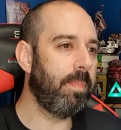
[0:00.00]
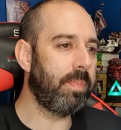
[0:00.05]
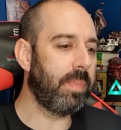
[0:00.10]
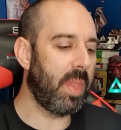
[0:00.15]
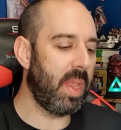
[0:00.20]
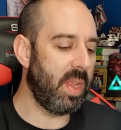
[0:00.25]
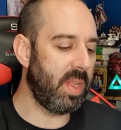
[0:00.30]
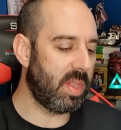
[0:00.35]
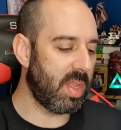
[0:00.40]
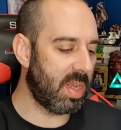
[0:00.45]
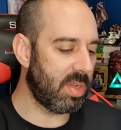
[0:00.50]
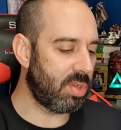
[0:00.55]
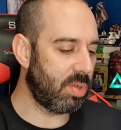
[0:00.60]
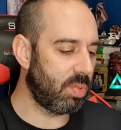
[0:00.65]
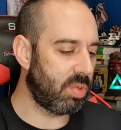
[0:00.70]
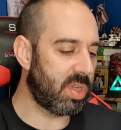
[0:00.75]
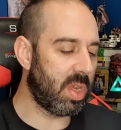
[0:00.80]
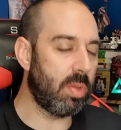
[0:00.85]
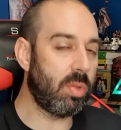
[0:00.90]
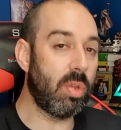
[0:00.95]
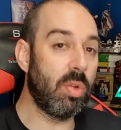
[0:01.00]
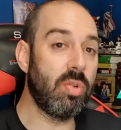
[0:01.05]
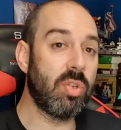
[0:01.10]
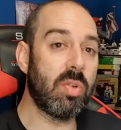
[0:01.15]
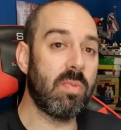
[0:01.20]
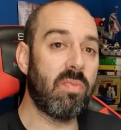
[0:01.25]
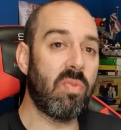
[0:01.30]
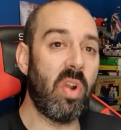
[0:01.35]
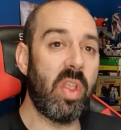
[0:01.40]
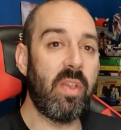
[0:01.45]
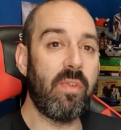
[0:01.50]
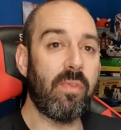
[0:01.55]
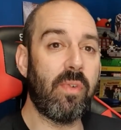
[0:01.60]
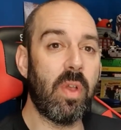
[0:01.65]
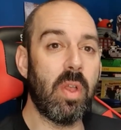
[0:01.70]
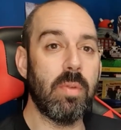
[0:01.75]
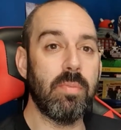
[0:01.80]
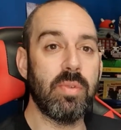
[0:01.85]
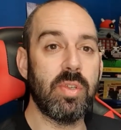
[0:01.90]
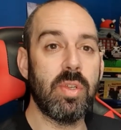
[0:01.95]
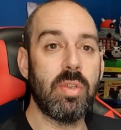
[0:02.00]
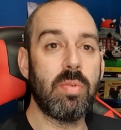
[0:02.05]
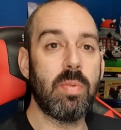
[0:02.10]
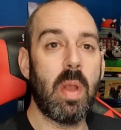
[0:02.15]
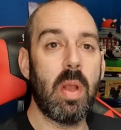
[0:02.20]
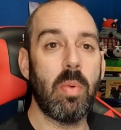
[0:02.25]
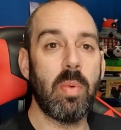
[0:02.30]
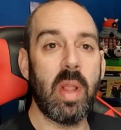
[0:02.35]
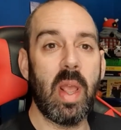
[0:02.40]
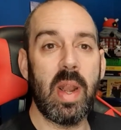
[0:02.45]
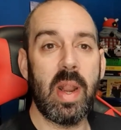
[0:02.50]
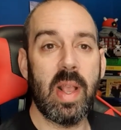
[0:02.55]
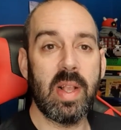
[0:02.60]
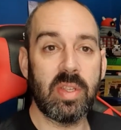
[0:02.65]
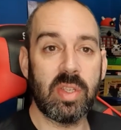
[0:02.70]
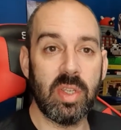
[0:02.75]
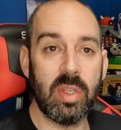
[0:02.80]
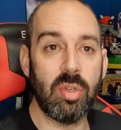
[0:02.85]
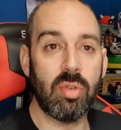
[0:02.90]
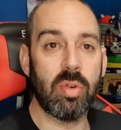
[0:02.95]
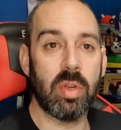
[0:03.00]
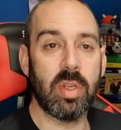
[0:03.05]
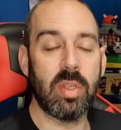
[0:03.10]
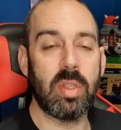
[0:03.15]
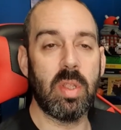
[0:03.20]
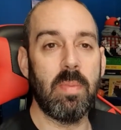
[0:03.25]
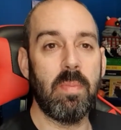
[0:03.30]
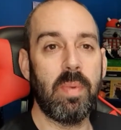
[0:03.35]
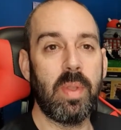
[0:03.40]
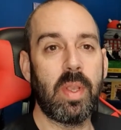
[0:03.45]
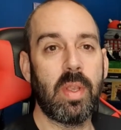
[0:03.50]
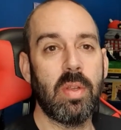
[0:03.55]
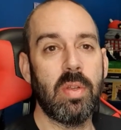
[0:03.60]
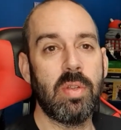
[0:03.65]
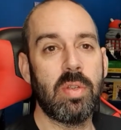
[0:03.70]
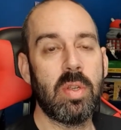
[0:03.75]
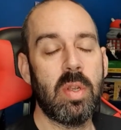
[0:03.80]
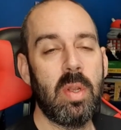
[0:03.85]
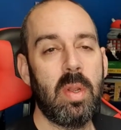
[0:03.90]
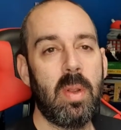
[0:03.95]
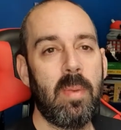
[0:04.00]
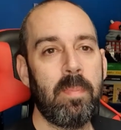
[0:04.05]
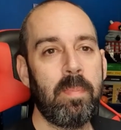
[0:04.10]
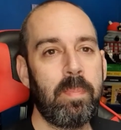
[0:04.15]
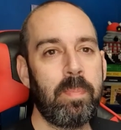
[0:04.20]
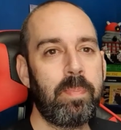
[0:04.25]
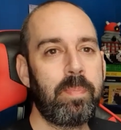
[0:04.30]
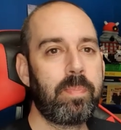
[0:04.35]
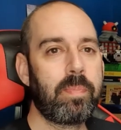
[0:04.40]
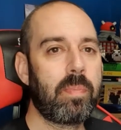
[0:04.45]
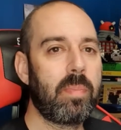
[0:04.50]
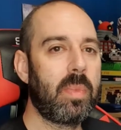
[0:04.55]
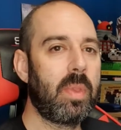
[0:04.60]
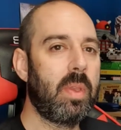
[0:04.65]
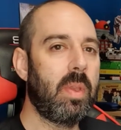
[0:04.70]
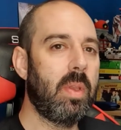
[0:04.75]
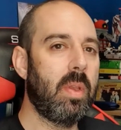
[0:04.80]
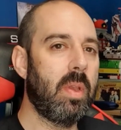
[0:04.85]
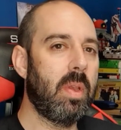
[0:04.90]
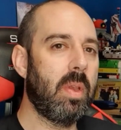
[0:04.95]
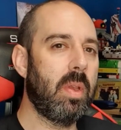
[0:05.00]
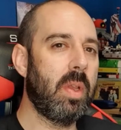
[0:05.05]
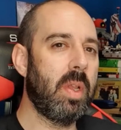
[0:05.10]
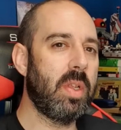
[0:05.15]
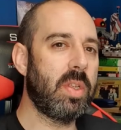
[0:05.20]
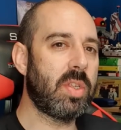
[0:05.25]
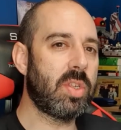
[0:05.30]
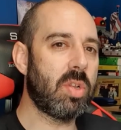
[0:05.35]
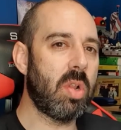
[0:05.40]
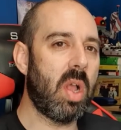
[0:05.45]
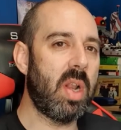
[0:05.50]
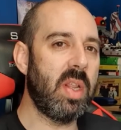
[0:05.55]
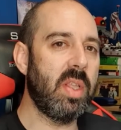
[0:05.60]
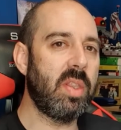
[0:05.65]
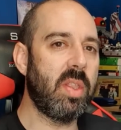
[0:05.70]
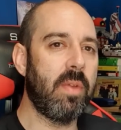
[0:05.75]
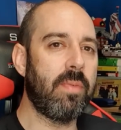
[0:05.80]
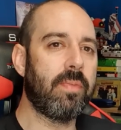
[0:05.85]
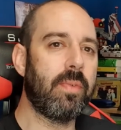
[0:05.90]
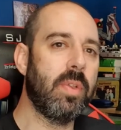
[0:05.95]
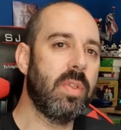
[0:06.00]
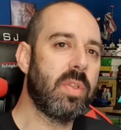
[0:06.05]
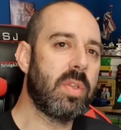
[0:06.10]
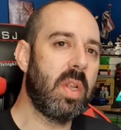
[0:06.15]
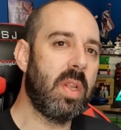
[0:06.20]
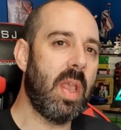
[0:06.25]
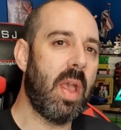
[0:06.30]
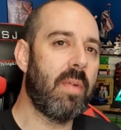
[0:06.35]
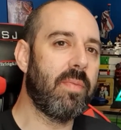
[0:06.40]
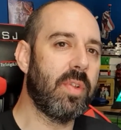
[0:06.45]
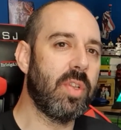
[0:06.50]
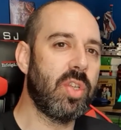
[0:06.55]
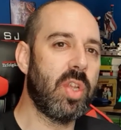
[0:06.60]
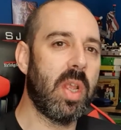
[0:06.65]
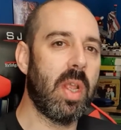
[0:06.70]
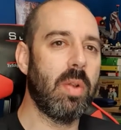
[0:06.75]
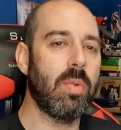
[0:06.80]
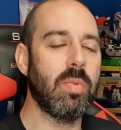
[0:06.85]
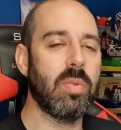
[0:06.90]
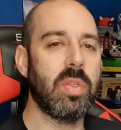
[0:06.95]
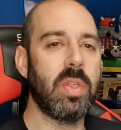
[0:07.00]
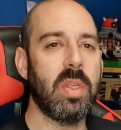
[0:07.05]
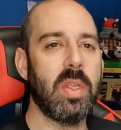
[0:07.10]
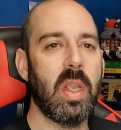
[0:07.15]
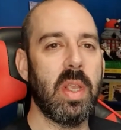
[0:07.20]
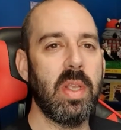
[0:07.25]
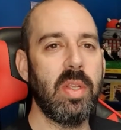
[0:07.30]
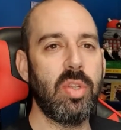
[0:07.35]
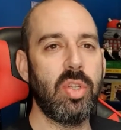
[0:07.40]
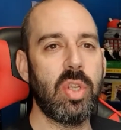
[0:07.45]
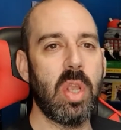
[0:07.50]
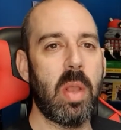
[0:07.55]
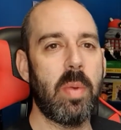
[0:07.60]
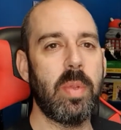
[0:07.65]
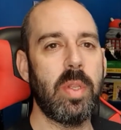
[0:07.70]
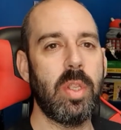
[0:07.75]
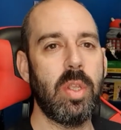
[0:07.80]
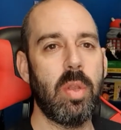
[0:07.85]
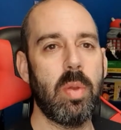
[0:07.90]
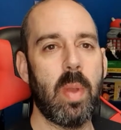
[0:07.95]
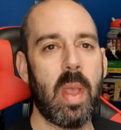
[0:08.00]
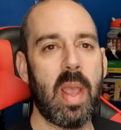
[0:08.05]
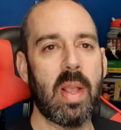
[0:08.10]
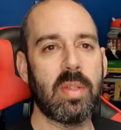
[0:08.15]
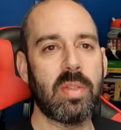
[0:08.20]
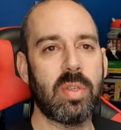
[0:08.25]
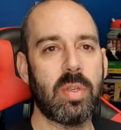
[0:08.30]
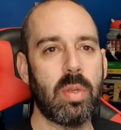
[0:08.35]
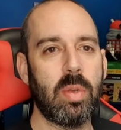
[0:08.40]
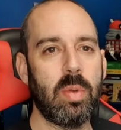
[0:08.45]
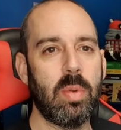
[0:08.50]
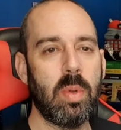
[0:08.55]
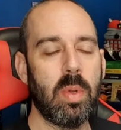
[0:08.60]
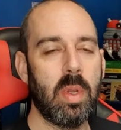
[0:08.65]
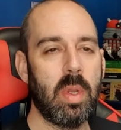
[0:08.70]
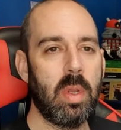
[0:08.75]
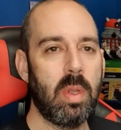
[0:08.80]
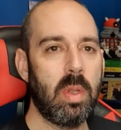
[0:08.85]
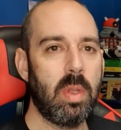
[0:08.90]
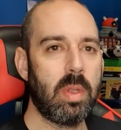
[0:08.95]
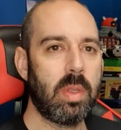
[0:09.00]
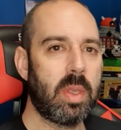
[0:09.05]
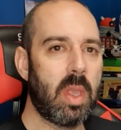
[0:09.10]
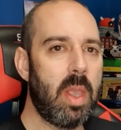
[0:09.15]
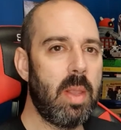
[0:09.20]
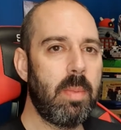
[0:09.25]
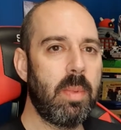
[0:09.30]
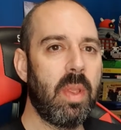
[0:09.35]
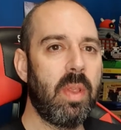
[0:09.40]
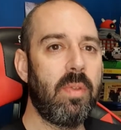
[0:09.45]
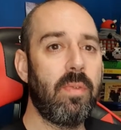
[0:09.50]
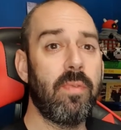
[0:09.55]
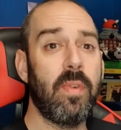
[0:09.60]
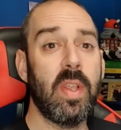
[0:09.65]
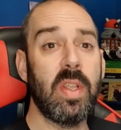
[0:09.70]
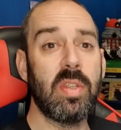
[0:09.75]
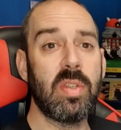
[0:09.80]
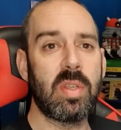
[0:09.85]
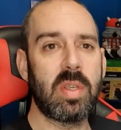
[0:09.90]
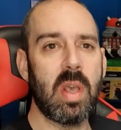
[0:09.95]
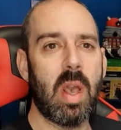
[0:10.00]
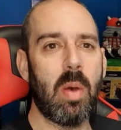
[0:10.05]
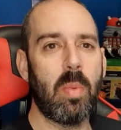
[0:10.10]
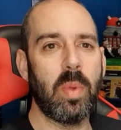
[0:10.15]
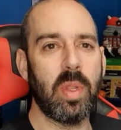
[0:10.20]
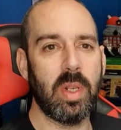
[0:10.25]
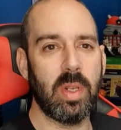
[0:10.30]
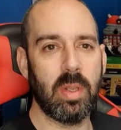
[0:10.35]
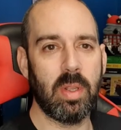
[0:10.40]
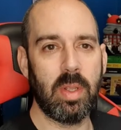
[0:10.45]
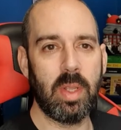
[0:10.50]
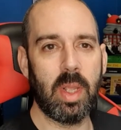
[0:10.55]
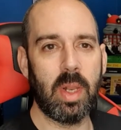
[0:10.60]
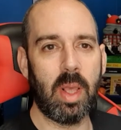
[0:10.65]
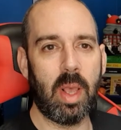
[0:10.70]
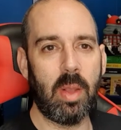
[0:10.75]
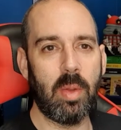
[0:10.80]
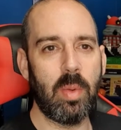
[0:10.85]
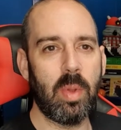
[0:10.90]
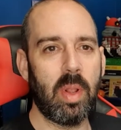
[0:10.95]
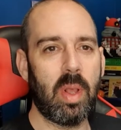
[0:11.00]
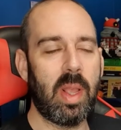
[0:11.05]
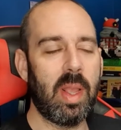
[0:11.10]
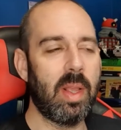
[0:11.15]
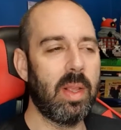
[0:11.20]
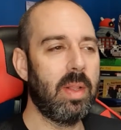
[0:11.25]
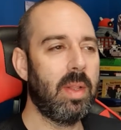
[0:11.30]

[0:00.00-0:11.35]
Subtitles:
He does also do some refurbs as well. Now, that's interesting because it's slightly different to the other channels. He's showing you how to keep these things going, you know, like,